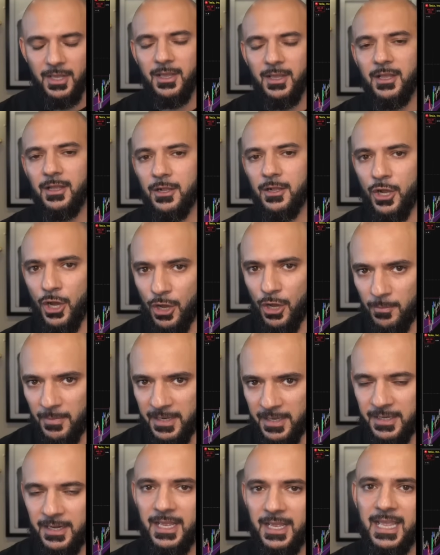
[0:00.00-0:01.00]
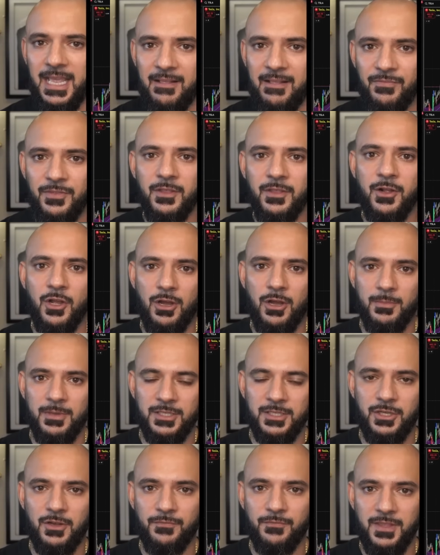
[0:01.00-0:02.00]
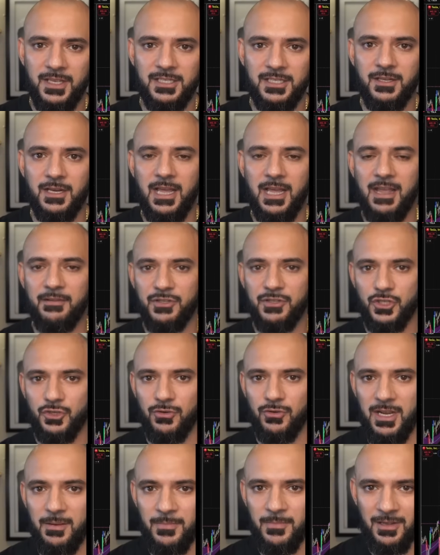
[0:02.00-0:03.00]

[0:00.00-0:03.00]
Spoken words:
comment in the comments of this live stream.